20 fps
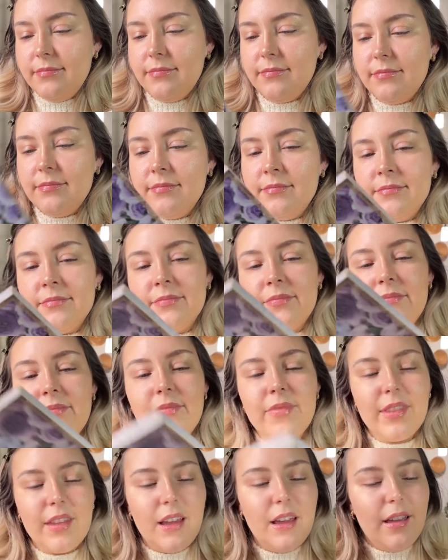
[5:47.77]

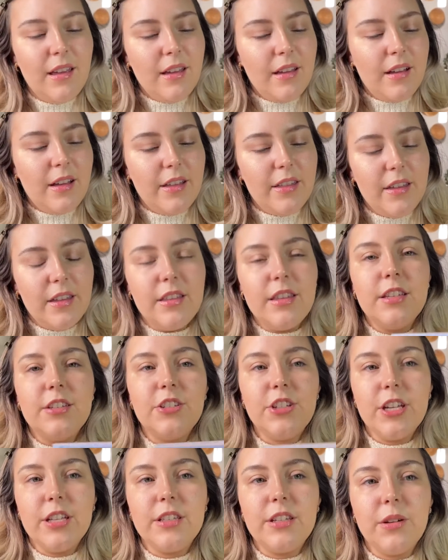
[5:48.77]
I think these
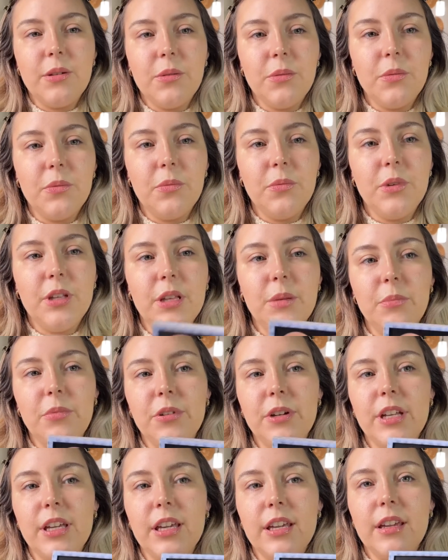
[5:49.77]
shades are really
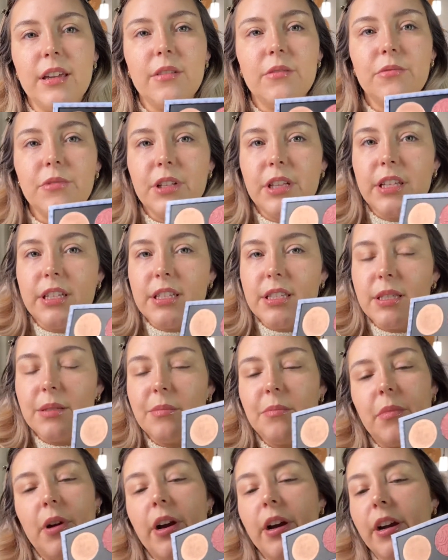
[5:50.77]
pretty and really
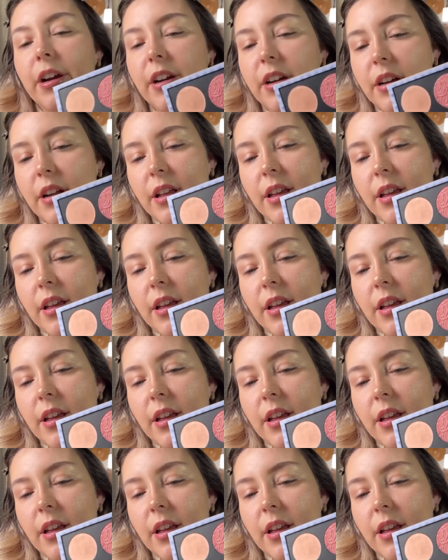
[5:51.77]
smart.